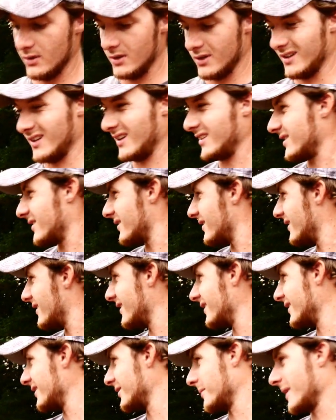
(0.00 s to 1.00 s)
And this
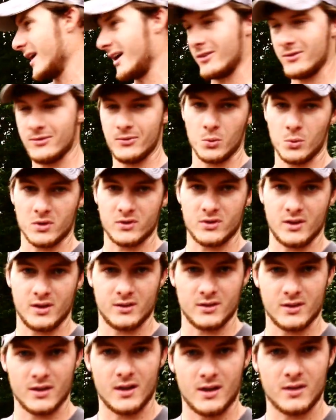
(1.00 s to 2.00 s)
is about
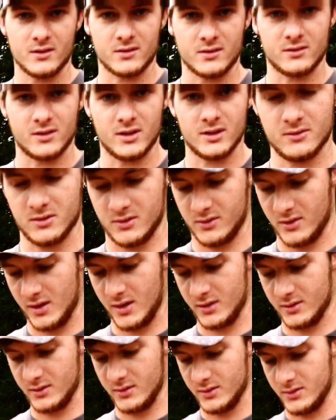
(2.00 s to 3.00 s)
14,000, or
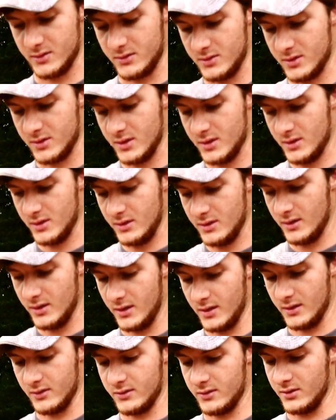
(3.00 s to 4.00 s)
take a little.
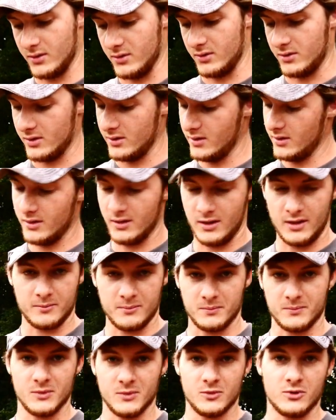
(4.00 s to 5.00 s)
So I'm
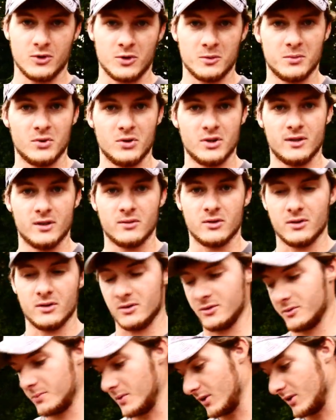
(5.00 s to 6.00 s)
a firm believer,
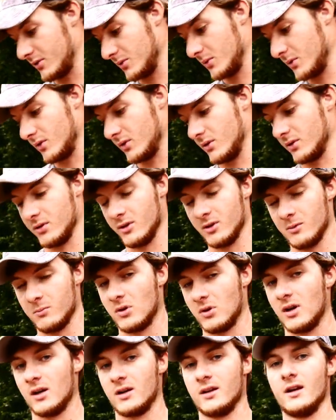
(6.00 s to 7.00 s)
especially with a
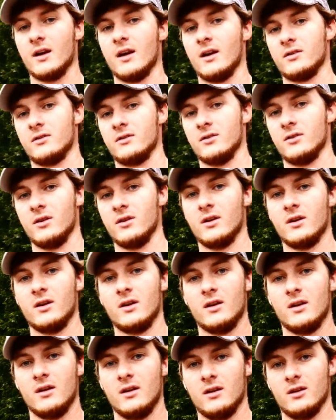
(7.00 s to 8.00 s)
broadcaster.
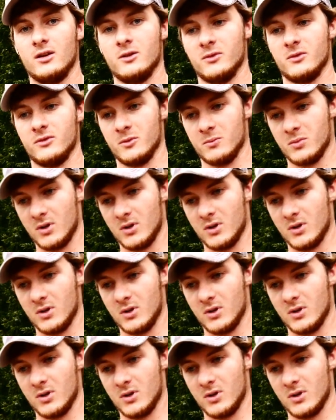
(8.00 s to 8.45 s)
If you're